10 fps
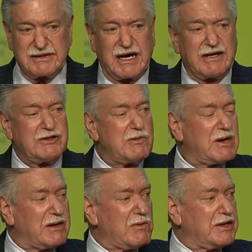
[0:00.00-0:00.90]
I knew what
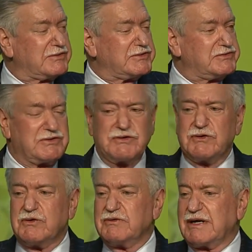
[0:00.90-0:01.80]
I wanted to
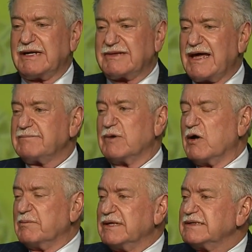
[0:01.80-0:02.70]
do at that
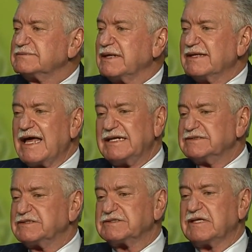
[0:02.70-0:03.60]
moment, and that is
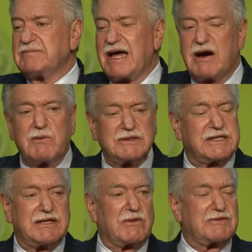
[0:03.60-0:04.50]
just somehow I wanted to
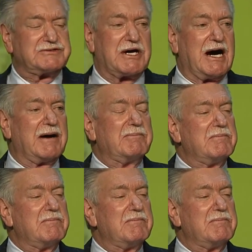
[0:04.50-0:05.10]
get on the job.